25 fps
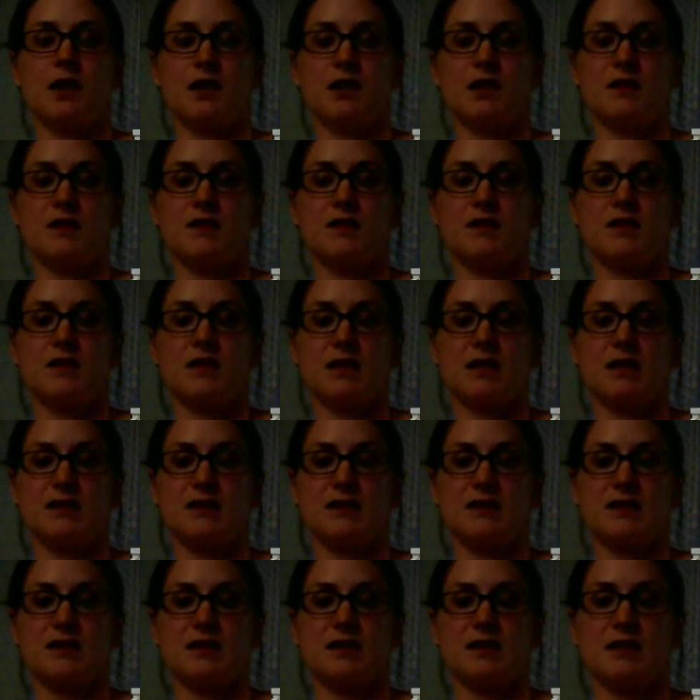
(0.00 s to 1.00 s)

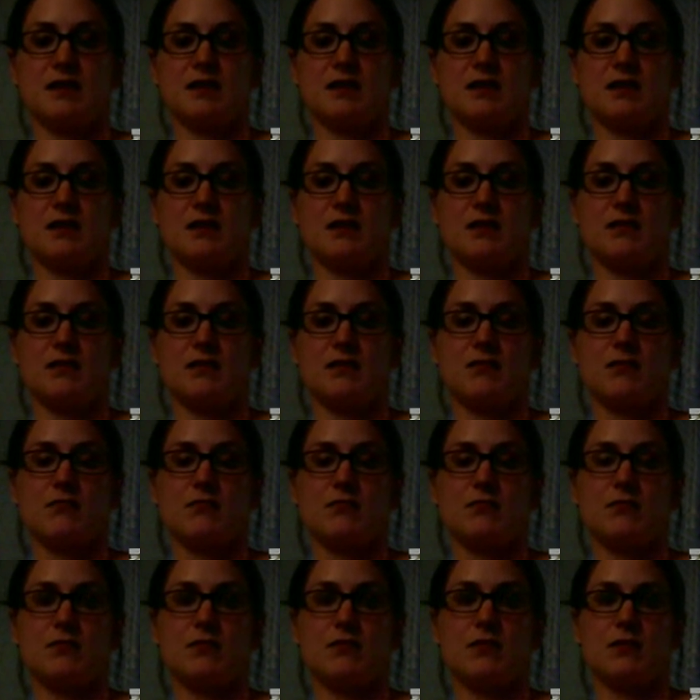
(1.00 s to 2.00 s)
suggested in
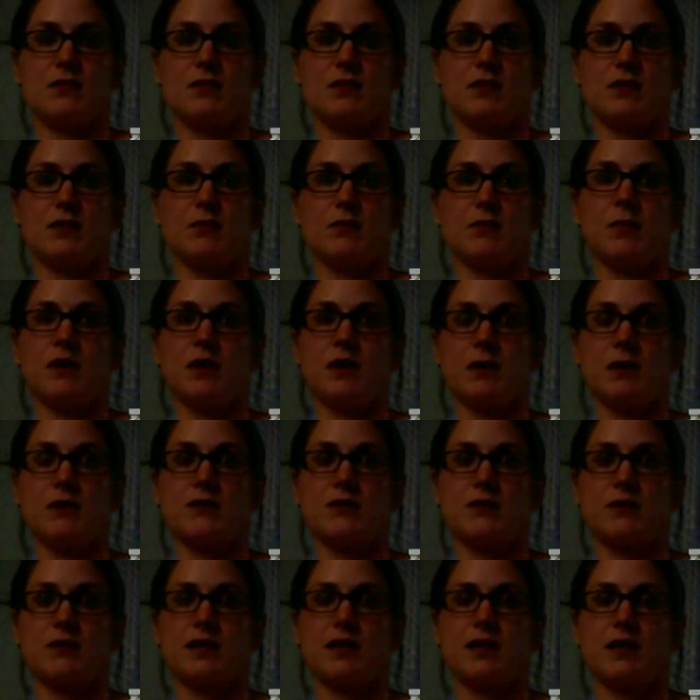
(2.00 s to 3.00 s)
the book I
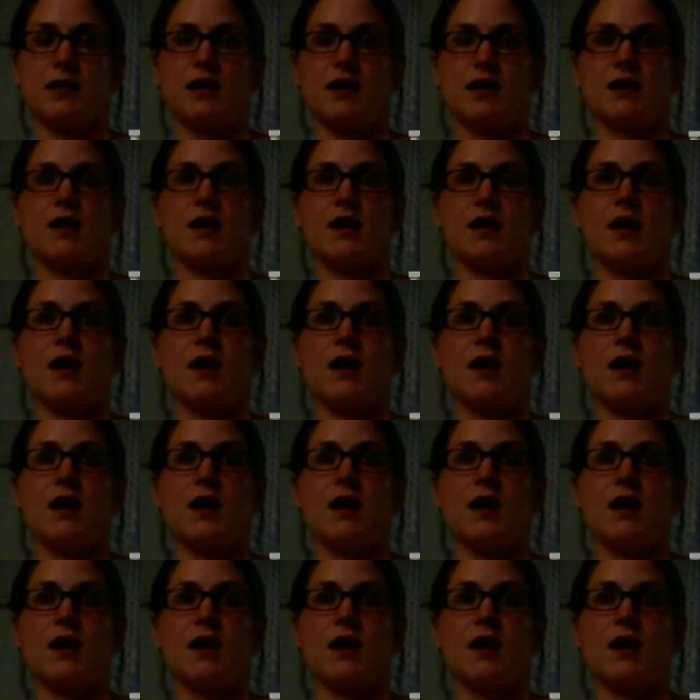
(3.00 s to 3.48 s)
was reading.